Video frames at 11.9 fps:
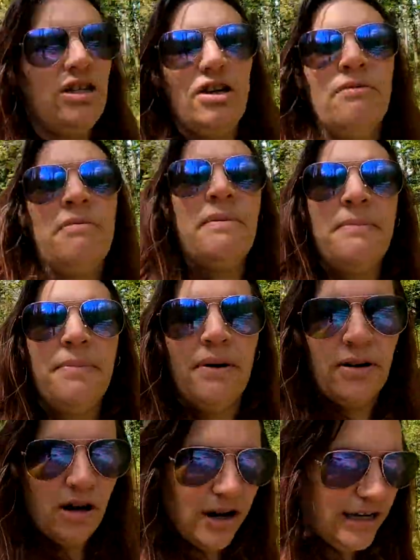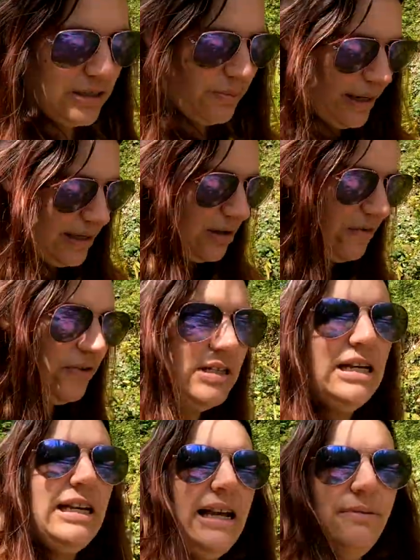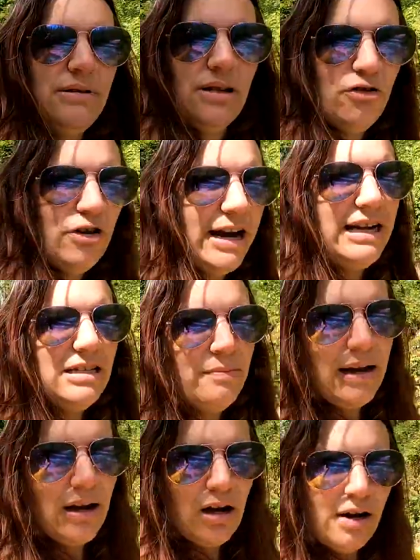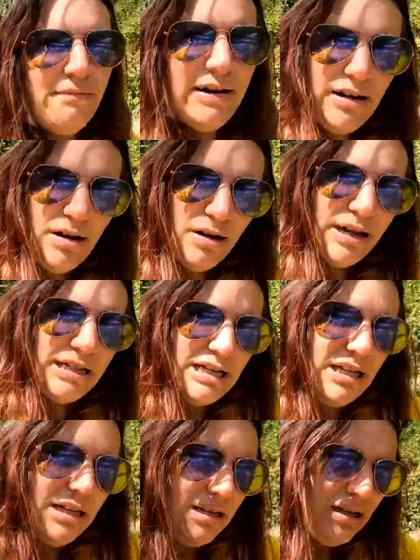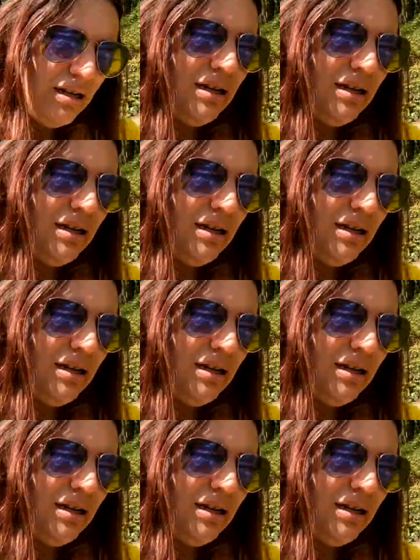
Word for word: Do you remember, guys, when obviously there was a craze about going around hiding